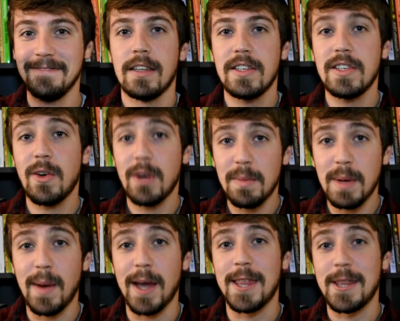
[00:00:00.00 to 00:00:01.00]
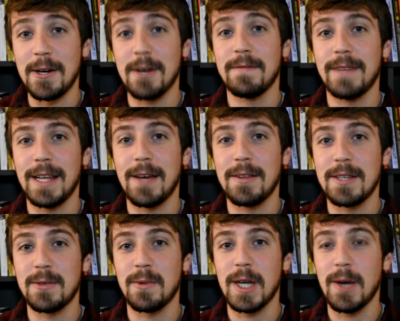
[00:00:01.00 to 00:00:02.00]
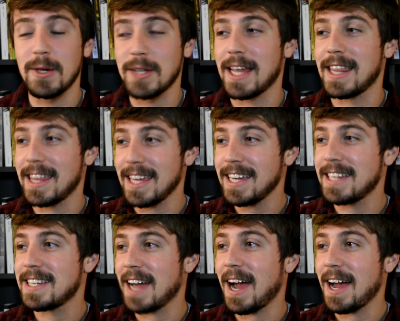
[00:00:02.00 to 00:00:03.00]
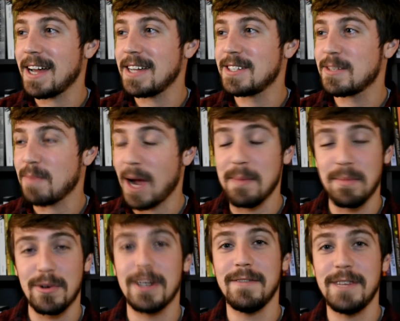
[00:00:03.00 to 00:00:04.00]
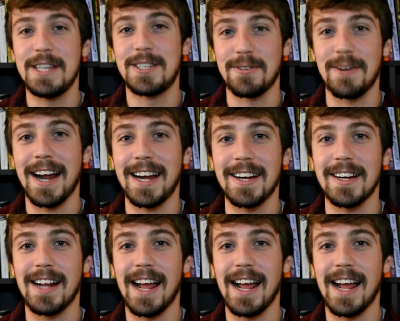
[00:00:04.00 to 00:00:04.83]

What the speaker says: This is going to be my third video this week, which I think ties my previous record.